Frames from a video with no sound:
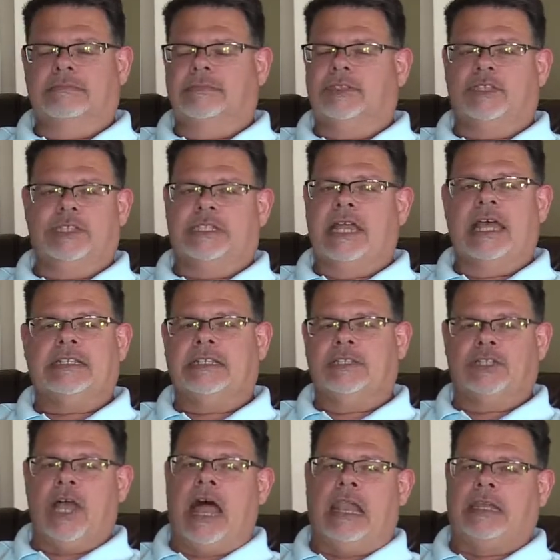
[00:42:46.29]
just has a
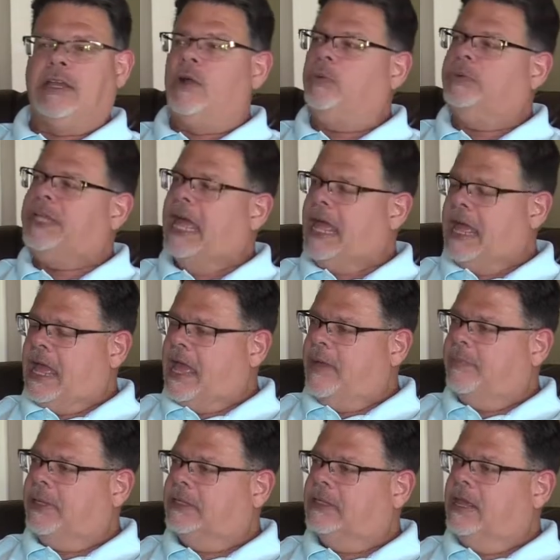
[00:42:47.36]
jolly old
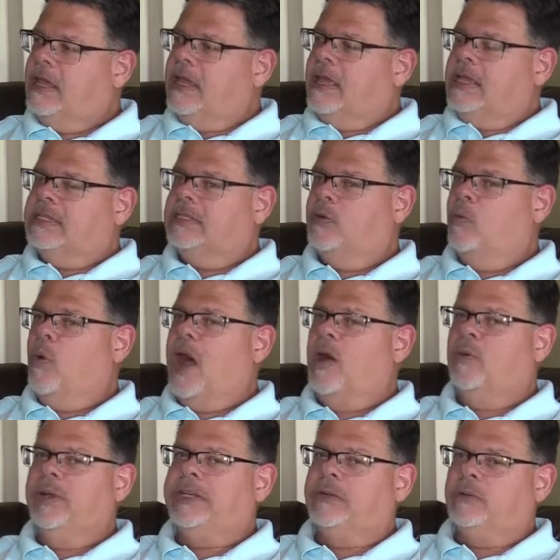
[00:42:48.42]
time. And so while
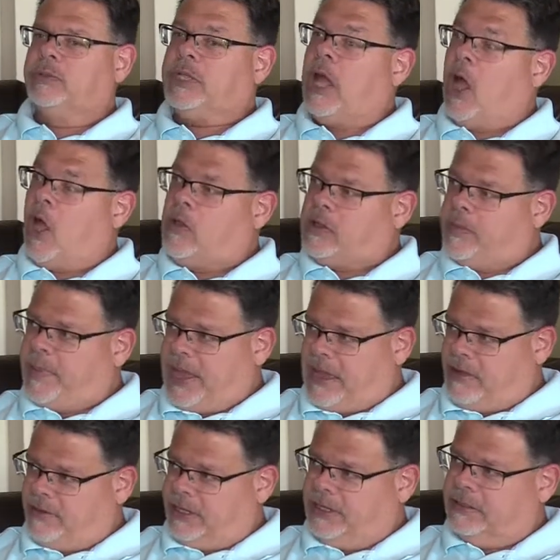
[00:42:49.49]
we don't talk
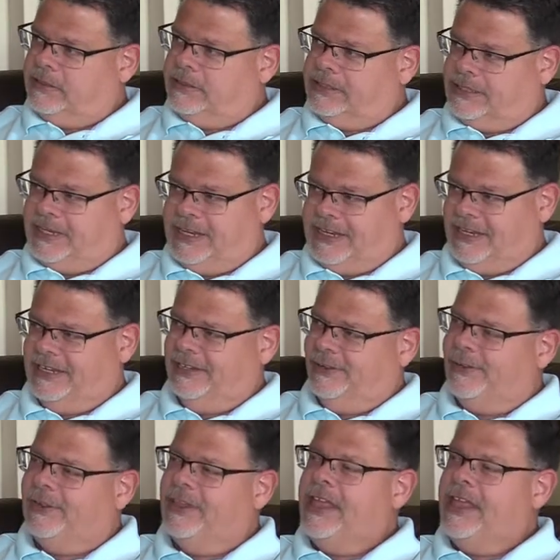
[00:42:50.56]
about it still,